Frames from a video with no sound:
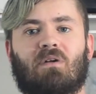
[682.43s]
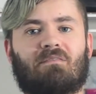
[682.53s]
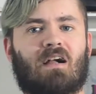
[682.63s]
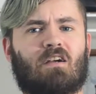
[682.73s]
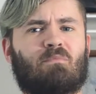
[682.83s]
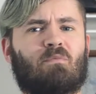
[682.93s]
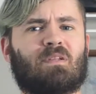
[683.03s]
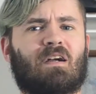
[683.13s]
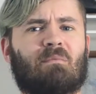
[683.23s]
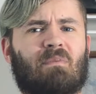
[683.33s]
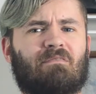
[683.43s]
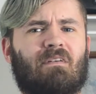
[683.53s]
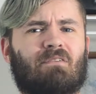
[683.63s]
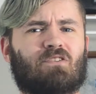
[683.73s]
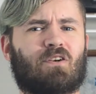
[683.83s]
I've got Kaboom in there, my
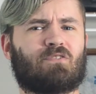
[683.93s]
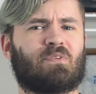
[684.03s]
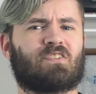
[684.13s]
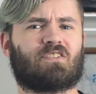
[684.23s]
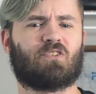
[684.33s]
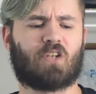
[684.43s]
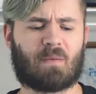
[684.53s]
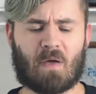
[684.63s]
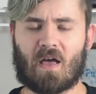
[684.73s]
favorite Atari 2600 game.